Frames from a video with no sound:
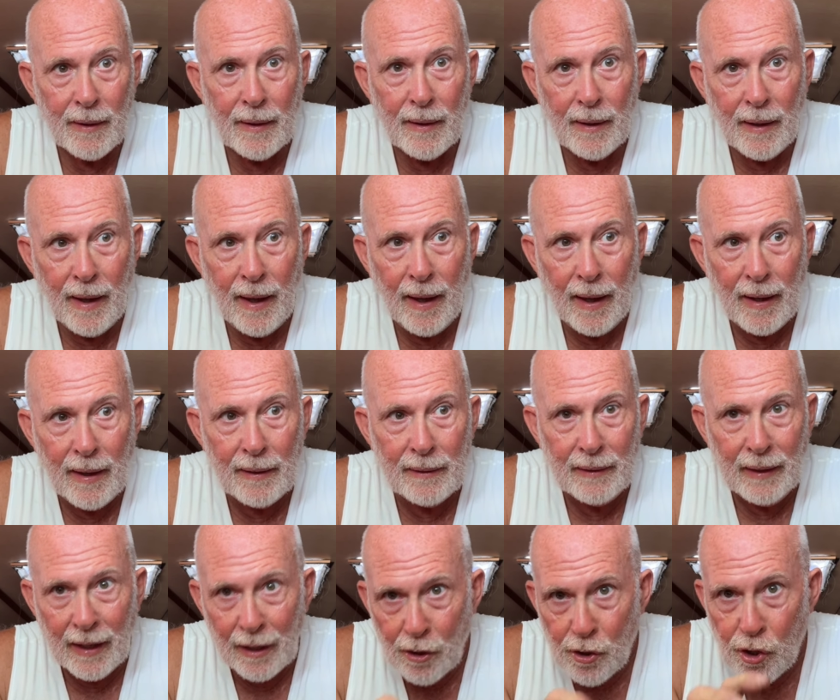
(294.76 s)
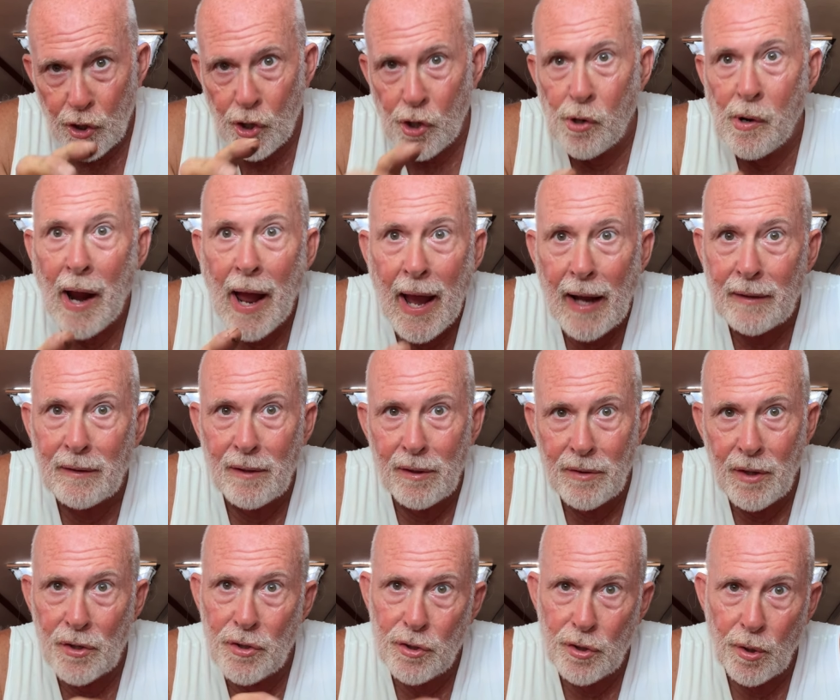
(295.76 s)
and it cracked
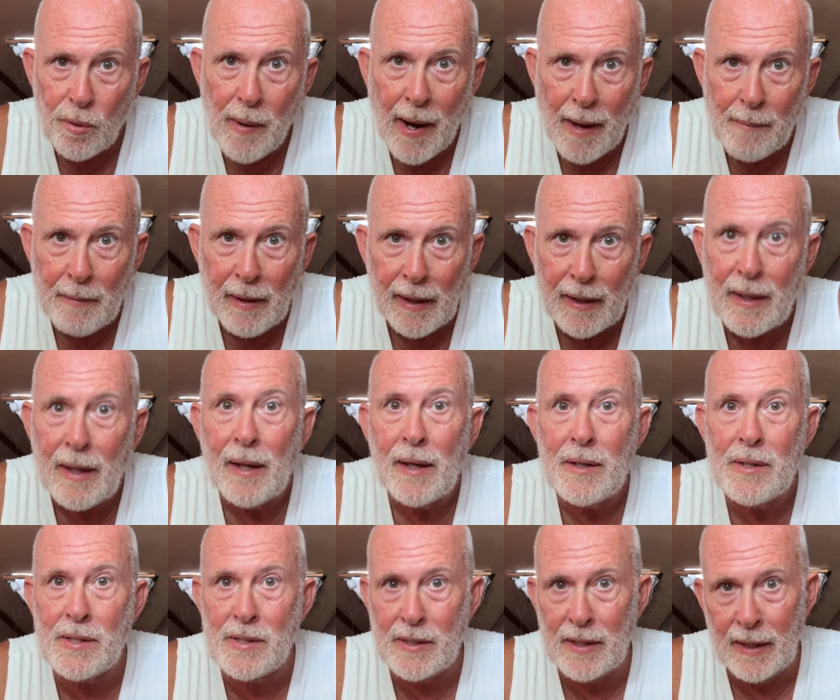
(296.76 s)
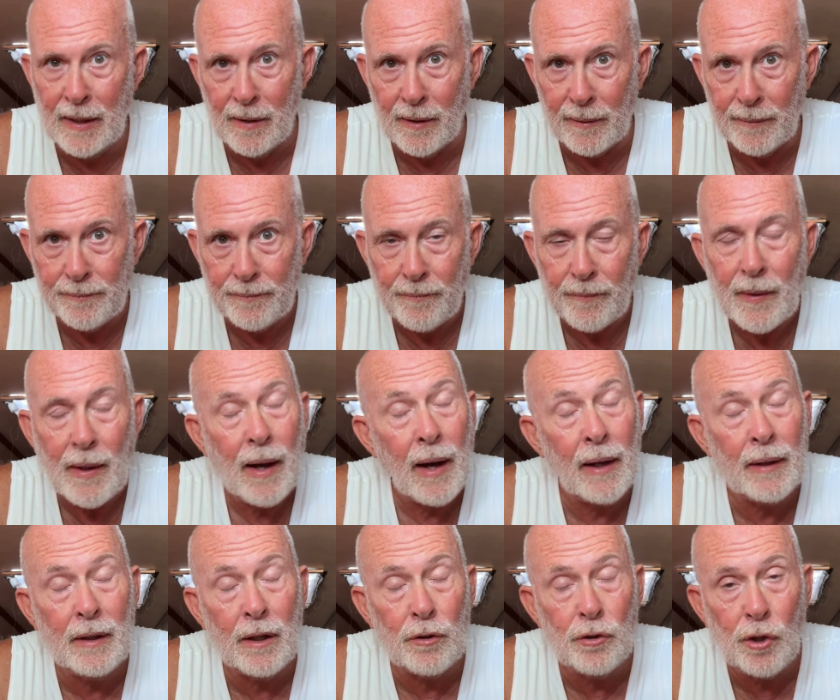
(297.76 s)
the ceramic seal. I
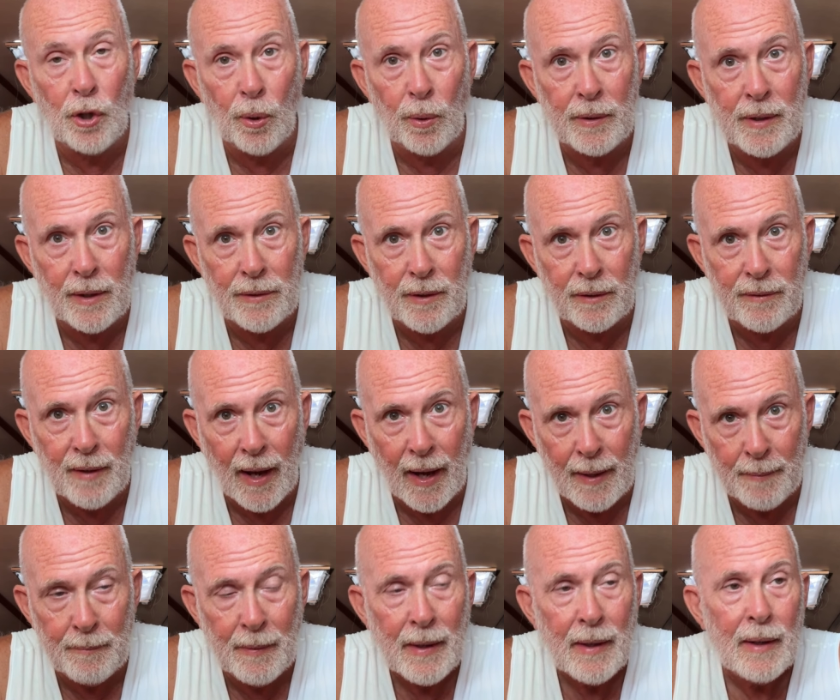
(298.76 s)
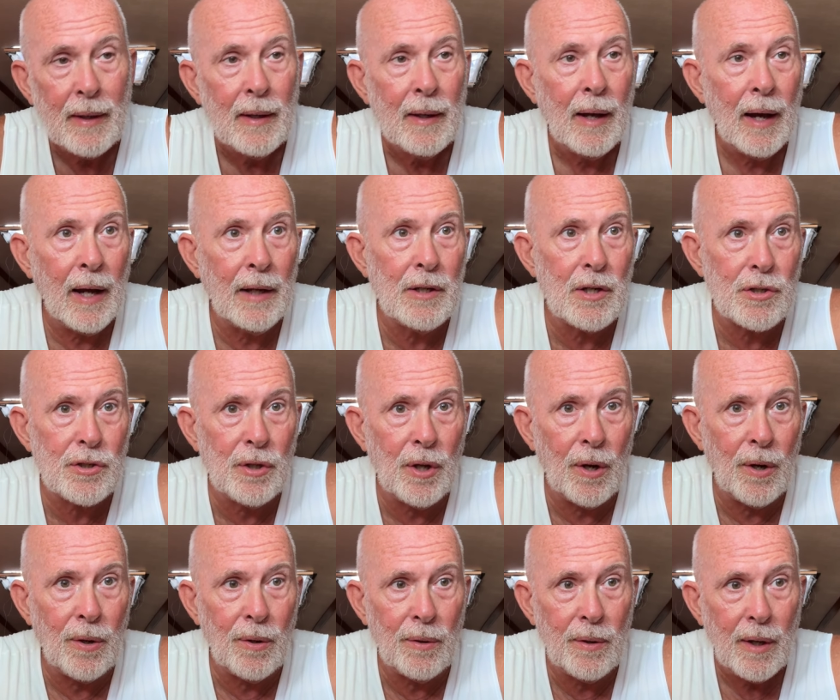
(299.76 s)
didn't know it at the time. I just
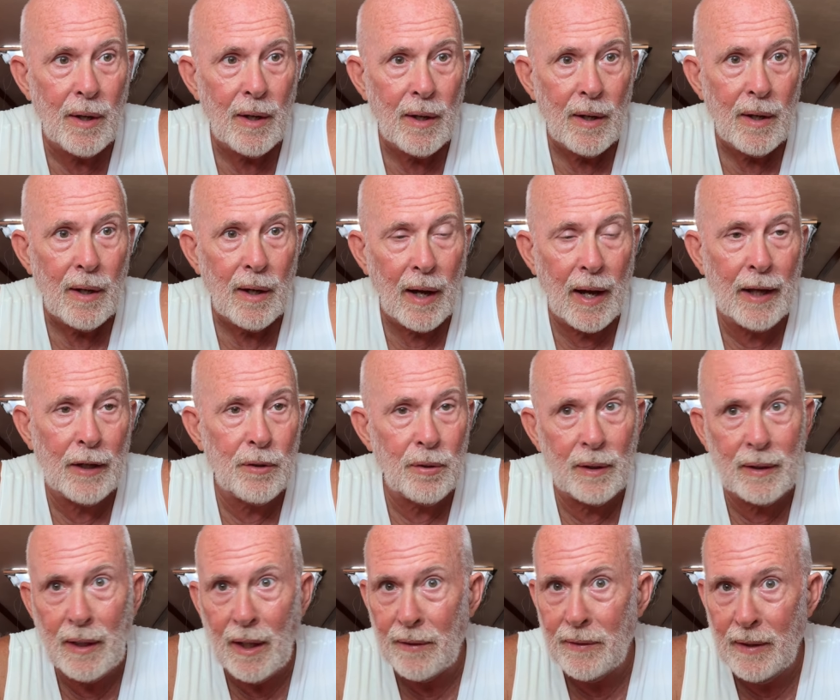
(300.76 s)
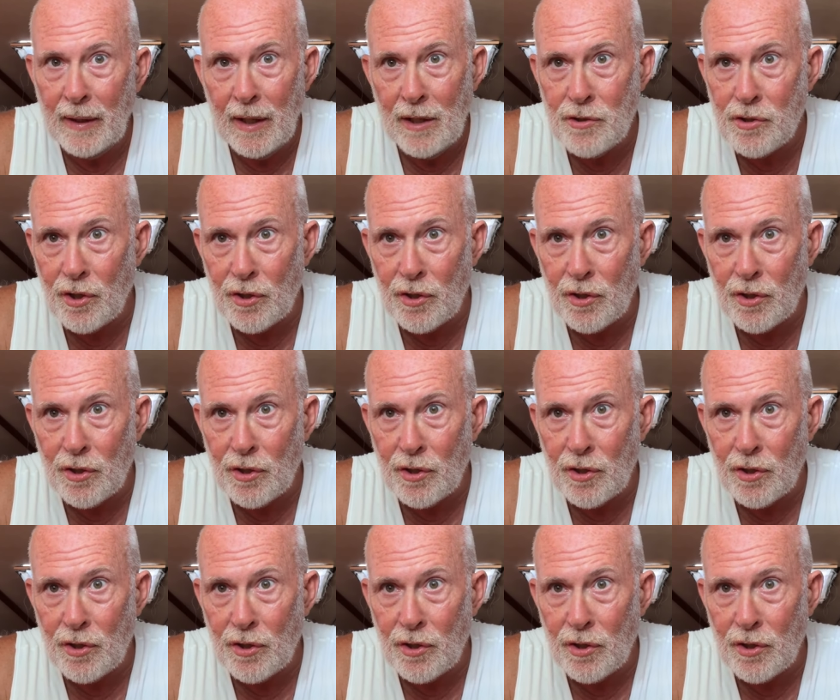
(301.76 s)
know I couldn't get the engine